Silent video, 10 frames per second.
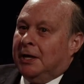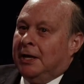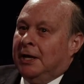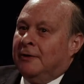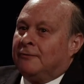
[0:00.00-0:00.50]

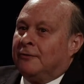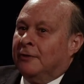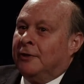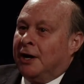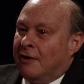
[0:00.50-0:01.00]
if
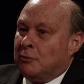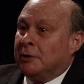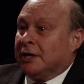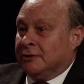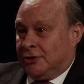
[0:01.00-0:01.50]
the
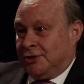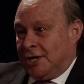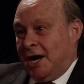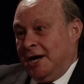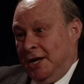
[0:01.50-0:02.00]
government and
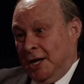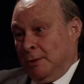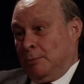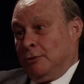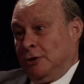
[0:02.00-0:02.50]
society
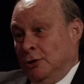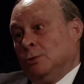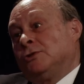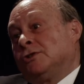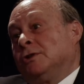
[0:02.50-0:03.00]
can
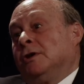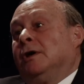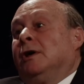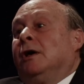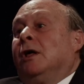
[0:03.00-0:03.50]
produce
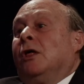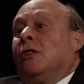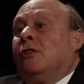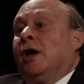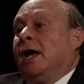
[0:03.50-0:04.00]

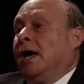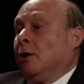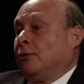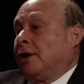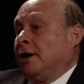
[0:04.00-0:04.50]
the
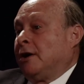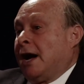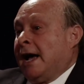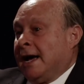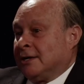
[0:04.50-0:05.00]
healthcare
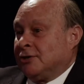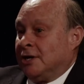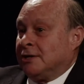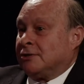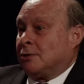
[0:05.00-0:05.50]

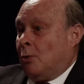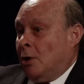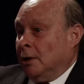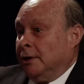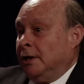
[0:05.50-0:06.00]
access,
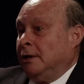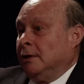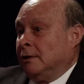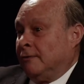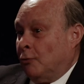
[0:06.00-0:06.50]
quality,
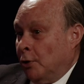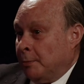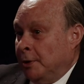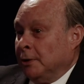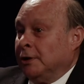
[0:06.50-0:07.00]

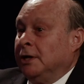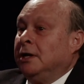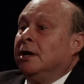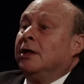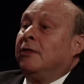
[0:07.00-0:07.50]
affordability
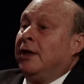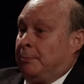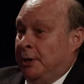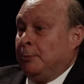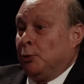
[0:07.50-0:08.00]
that
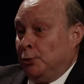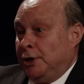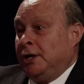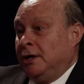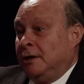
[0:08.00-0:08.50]
people
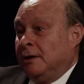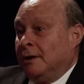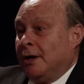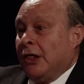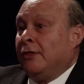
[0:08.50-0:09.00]
need,
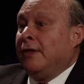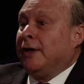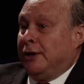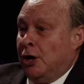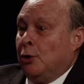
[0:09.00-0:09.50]
then
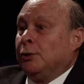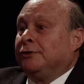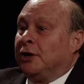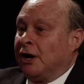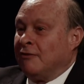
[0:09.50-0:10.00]
they know that
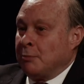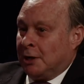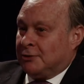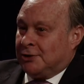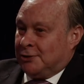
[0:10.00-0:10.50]
their
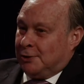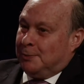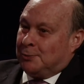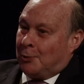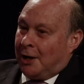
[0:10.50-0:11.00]
governmental system
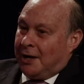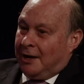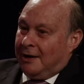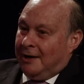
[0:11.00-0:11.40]
is working. Well,